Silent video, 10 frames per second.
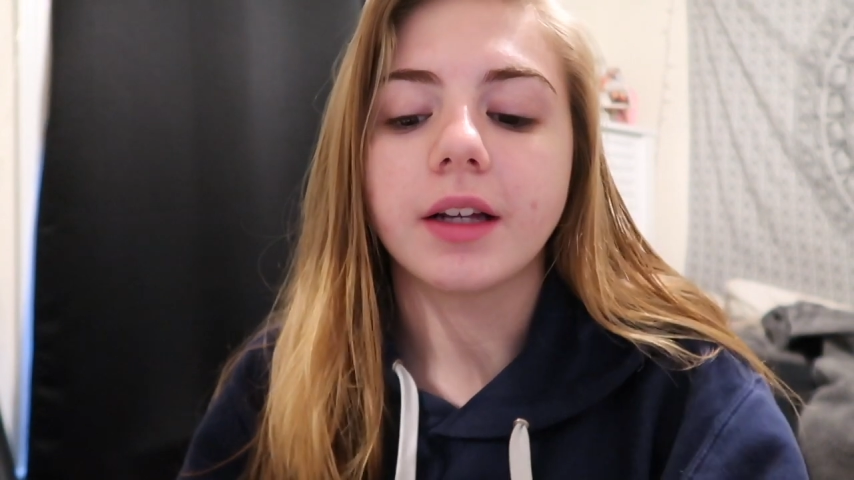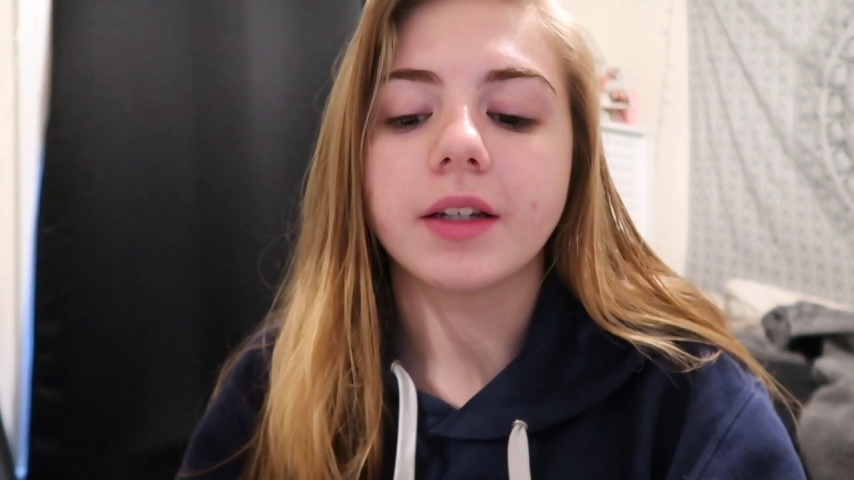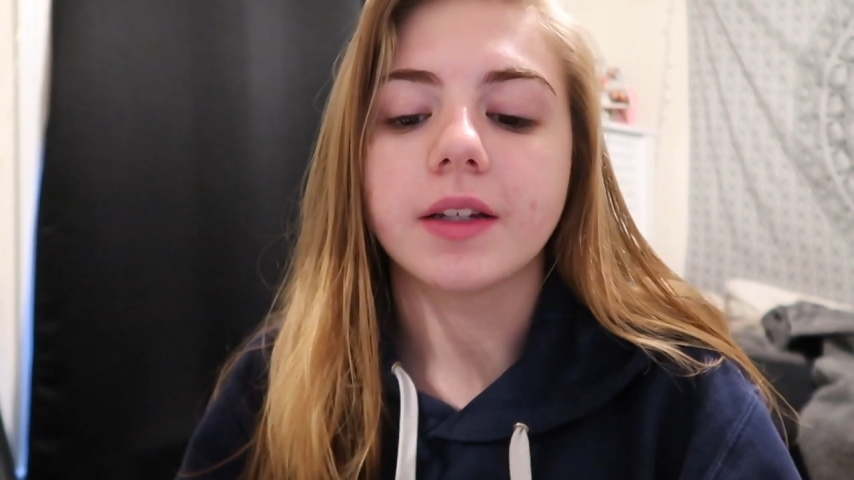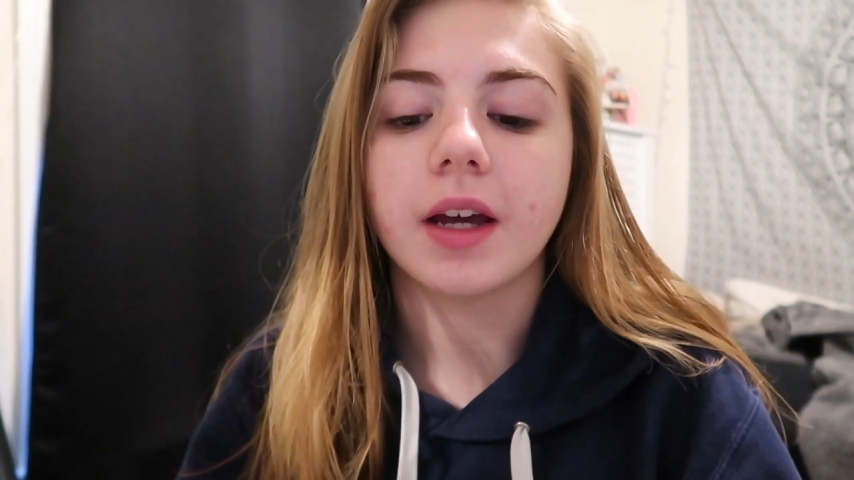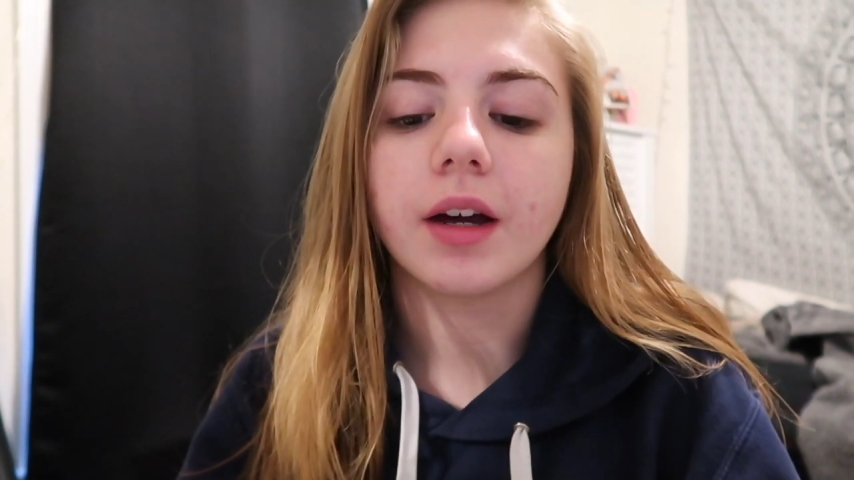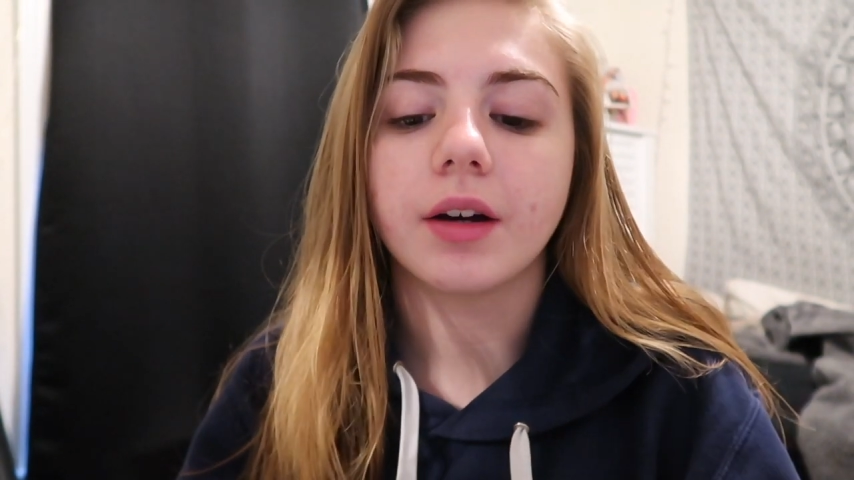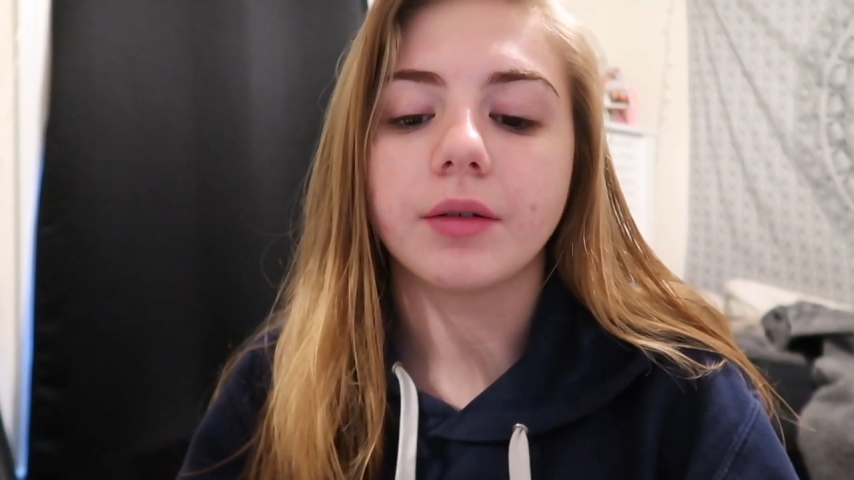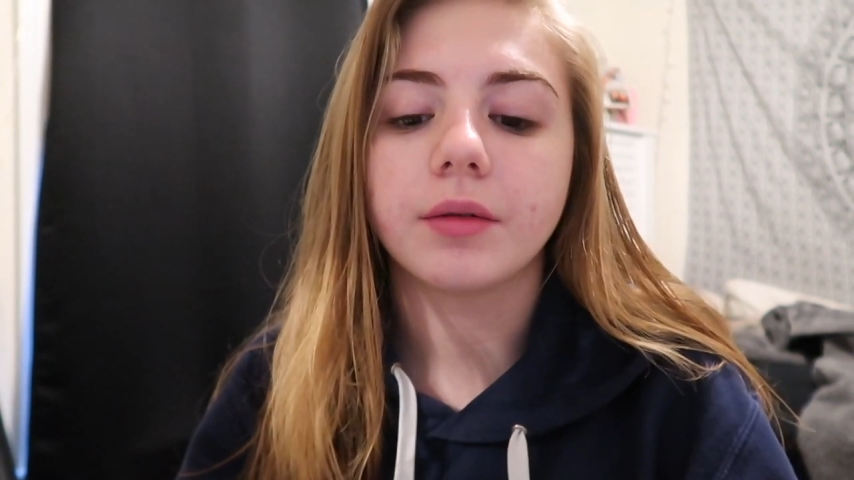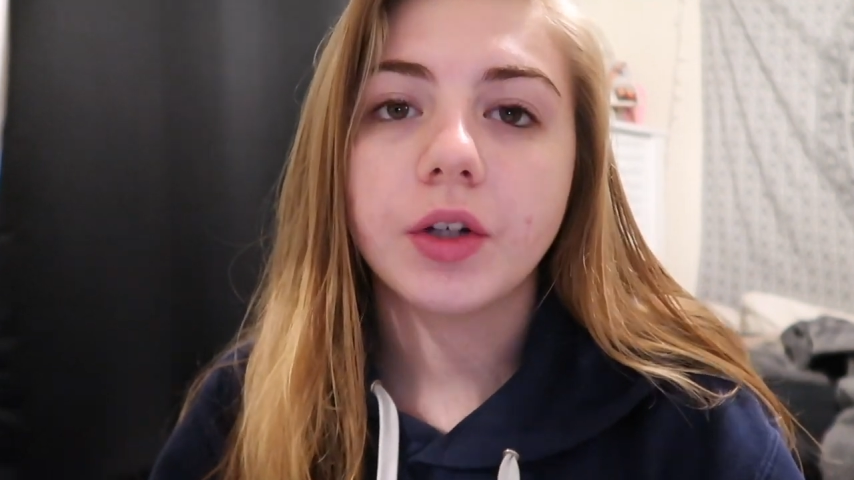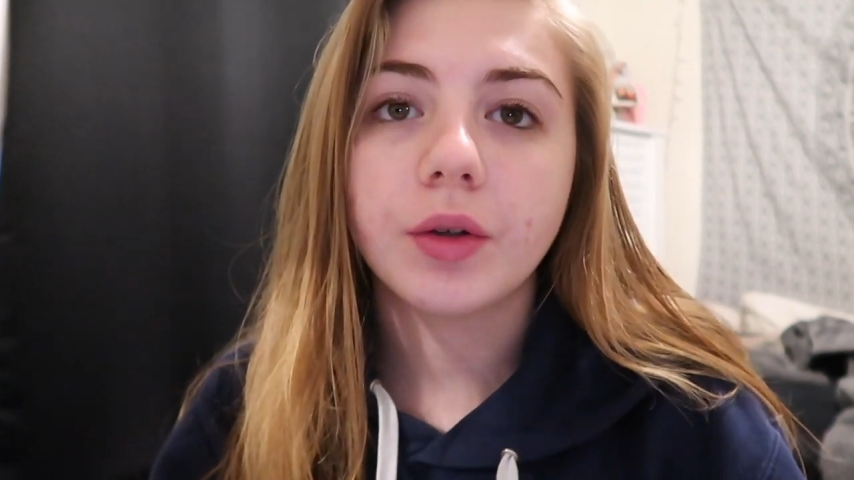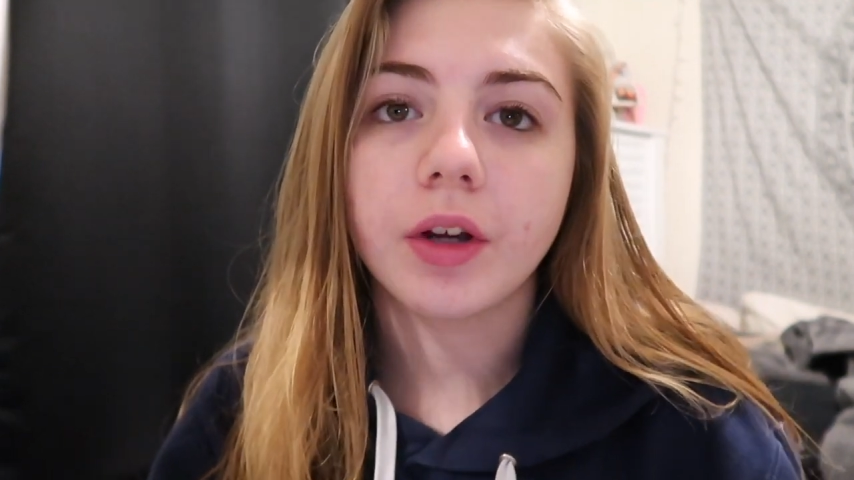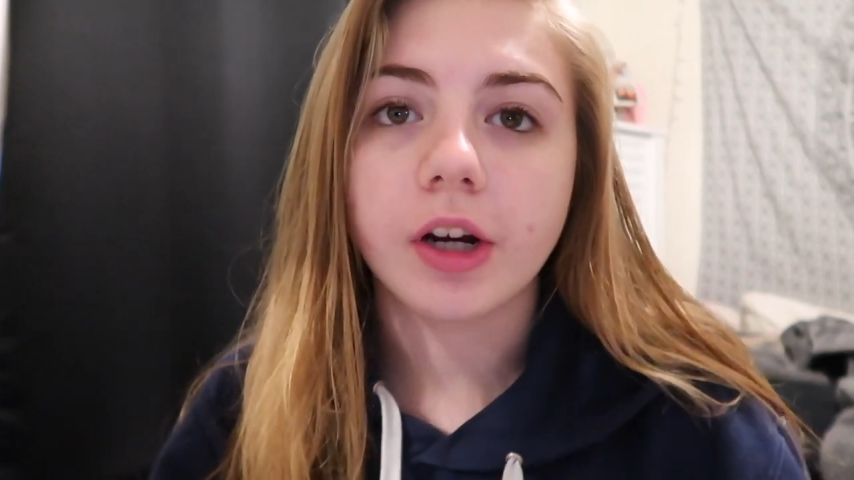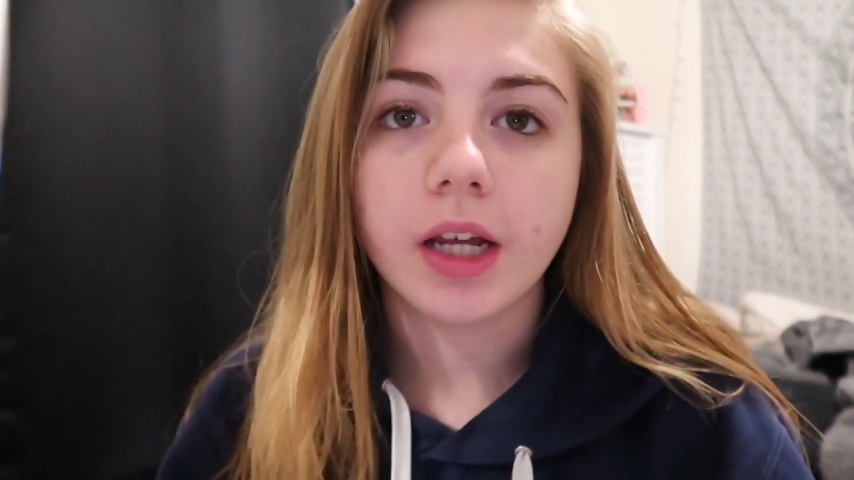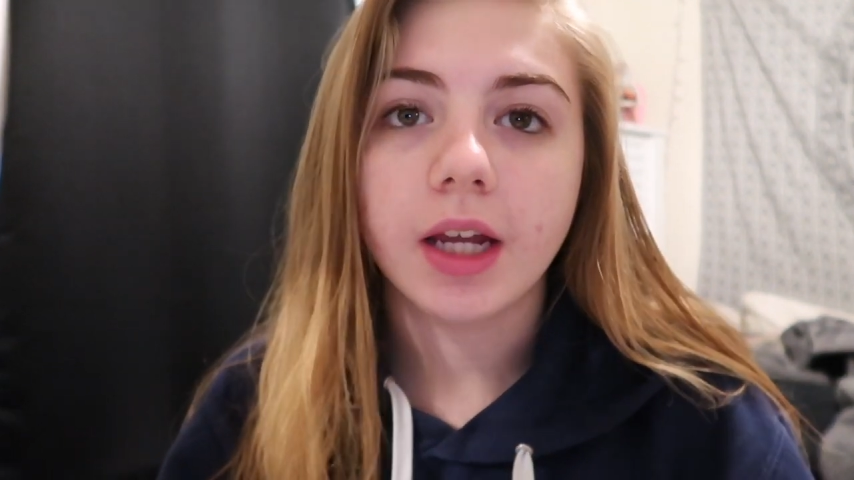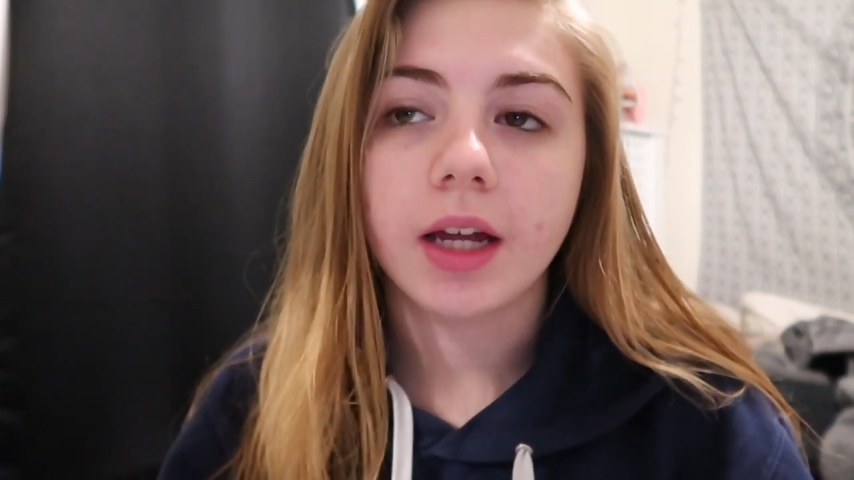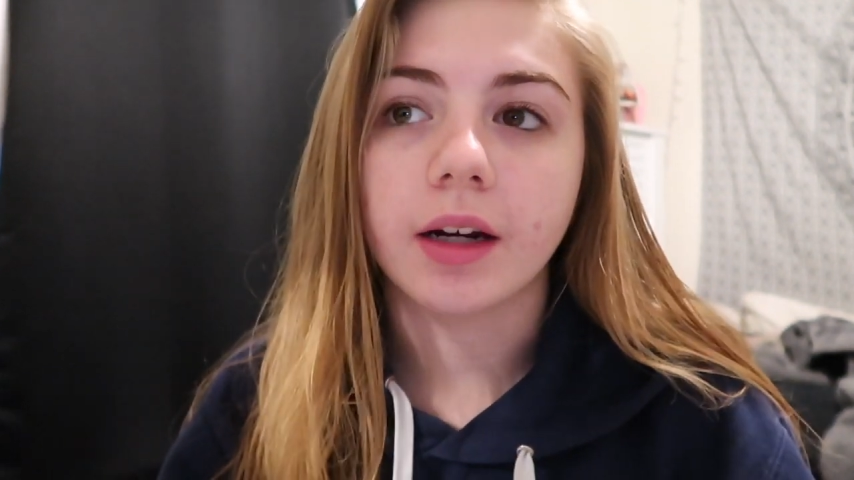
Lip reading: It's now 2:30